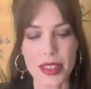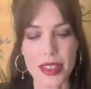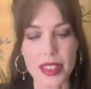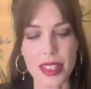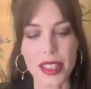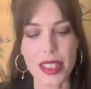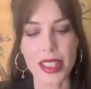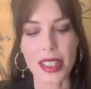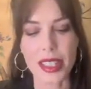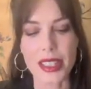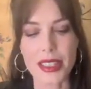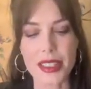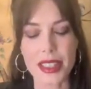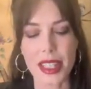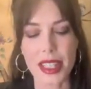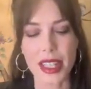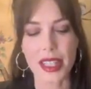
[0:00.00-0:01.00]
see,
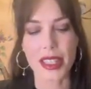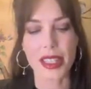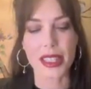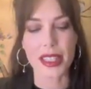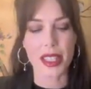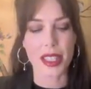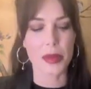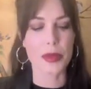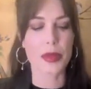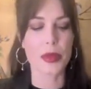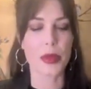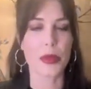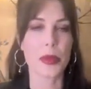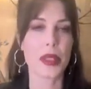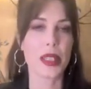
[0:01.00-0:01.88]
is that it helps with